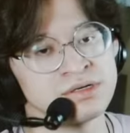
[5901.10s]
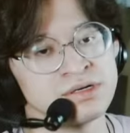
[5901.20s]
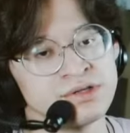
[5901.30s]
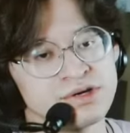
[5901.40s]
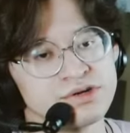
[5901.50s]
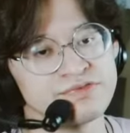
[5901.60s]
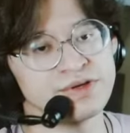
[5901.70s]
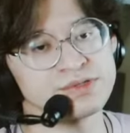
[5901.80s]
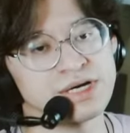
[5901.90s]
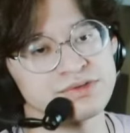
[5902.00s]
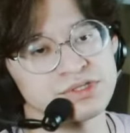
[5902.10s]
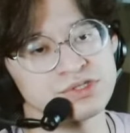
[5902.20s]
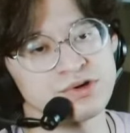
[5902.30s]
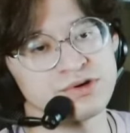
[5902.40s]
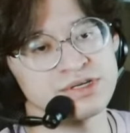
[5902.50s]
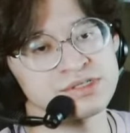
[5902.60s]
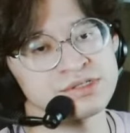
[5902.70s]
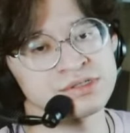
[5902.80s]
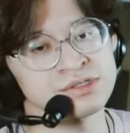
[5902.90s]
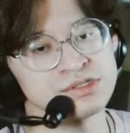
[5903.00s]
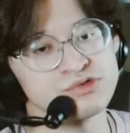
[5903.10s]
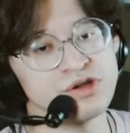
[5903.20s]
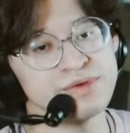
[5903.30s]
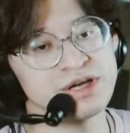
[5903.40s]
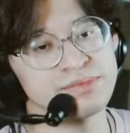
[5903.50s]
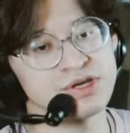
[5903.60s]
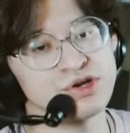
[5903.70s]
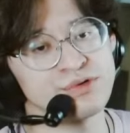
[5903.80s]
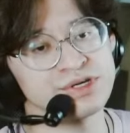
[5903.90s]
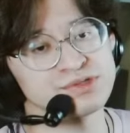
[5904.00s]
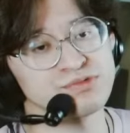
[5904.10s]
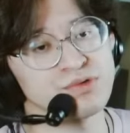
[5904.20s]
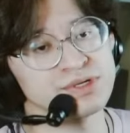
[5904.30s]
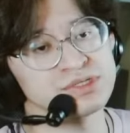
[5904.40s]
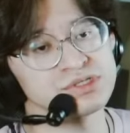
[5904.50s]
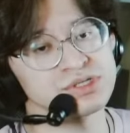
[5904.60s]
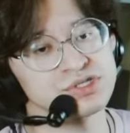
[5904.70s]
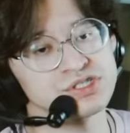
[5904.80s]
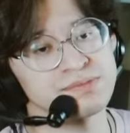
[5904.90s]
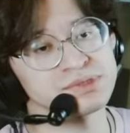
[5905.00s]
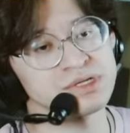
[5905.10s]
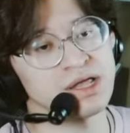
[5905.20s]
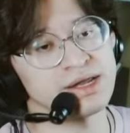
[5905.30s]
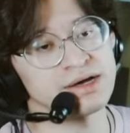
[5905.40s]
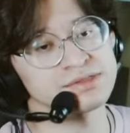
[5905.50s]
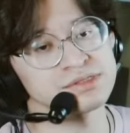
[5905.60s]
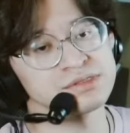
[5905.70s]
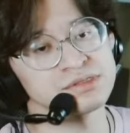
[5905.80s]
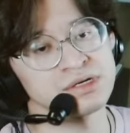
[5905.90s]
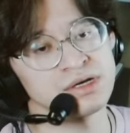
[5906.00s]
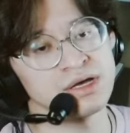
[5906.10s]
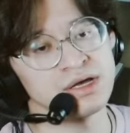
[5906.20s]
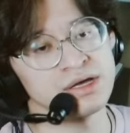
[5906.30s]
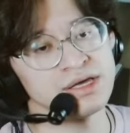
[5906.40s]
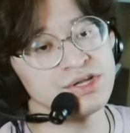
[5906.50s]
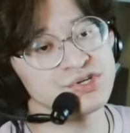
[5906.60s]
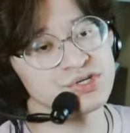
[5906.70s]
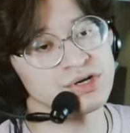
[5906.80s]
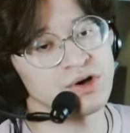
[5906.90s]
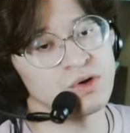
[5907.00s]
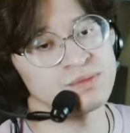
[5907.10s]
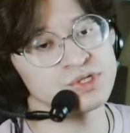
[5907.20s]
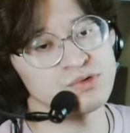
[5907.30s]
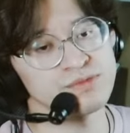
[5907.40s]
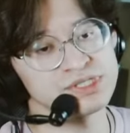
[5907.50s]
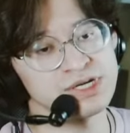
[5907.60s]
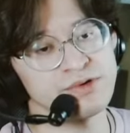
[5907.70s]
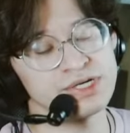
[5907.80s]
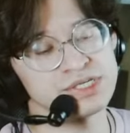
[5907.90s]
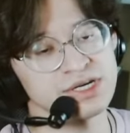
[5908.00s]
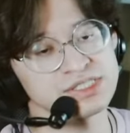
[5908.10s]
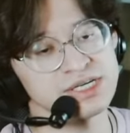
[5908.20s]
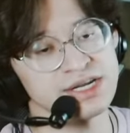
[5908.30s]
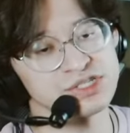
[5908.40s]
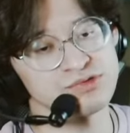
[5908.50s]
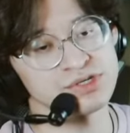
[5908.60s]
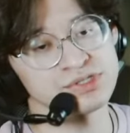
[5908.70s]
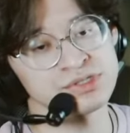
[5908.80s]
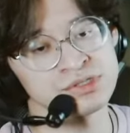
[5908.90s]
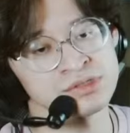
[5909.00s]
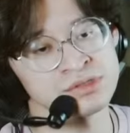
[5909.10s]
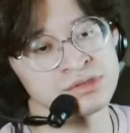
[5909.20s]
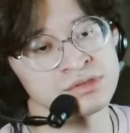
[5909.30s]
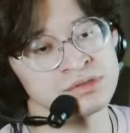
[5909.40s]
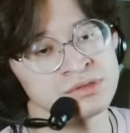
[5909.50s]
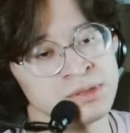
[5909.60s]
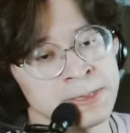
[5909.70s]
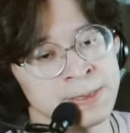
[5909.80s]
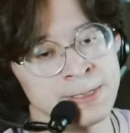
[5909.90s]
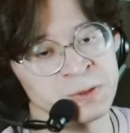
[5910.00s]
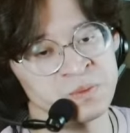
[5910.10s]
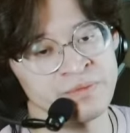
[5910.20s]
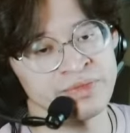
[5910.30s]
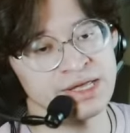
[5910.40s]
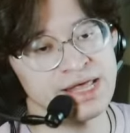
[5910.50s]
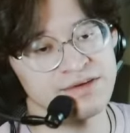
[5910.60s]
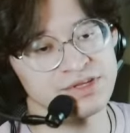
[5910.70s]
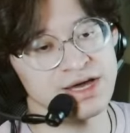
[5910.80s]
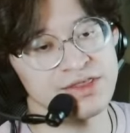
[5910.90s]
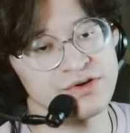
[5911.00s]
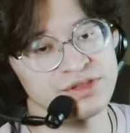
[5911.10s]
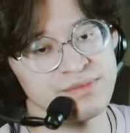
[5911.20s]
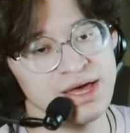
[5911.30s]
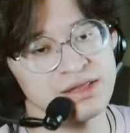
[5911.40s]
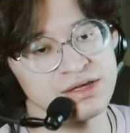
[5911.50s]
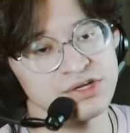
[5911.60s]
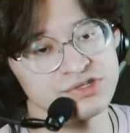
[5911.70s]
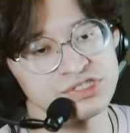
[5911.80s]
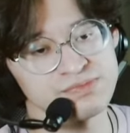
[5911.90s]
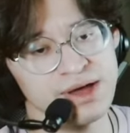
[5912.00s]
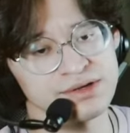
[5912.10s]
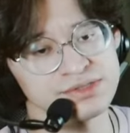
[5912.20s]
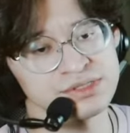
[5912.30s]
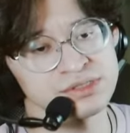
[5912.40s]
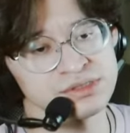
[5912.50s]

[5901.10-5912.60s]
The girl fills out the stories, dreaming up curious ruins, ships to lighthouses, each a home to a mysterious and exciting treasures. They laugh together, and the man in the kitchen smiles,